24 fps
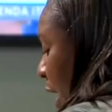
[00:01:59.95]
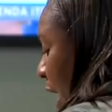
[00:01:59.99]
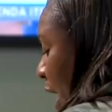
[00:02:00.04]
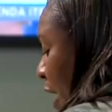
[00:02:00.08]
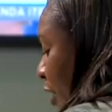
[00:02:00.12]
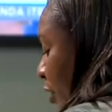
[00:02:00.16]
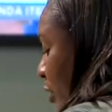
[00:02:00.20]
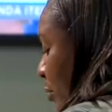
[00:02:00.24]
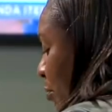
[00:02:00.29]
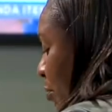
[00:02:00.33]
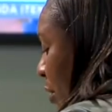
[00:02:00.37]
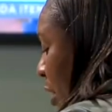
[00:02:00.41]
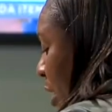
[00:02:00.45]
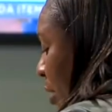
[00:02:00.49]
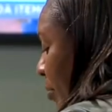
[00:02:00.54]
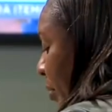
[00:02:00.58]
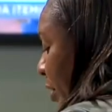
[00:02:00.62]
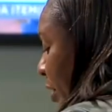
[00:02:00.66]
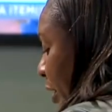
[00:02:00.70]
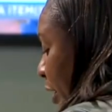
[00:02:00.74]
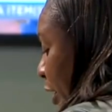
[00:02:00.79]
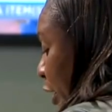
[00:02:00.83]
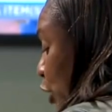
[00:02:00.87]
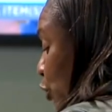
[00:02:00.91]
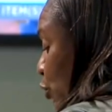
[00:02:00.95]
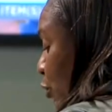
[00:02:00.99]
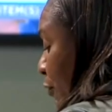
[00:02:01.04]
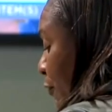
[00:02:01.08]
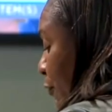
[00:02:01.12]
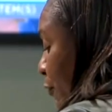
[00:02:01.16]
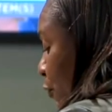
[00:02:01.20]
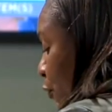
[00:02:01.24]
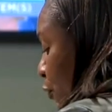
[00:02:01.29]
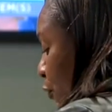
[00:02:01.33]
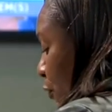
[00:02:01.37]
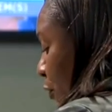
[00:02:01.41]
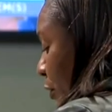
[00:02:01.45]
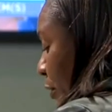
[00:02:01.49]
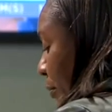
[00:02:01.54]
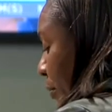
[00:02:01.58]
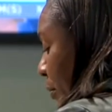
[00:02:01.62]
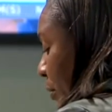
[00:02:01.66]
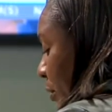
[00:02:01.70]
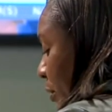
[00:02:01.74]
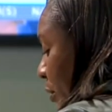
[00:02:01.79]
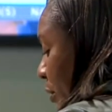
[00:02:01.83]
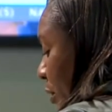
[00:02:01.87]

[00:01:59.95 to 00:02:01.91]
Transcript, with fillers: Our department needs reform.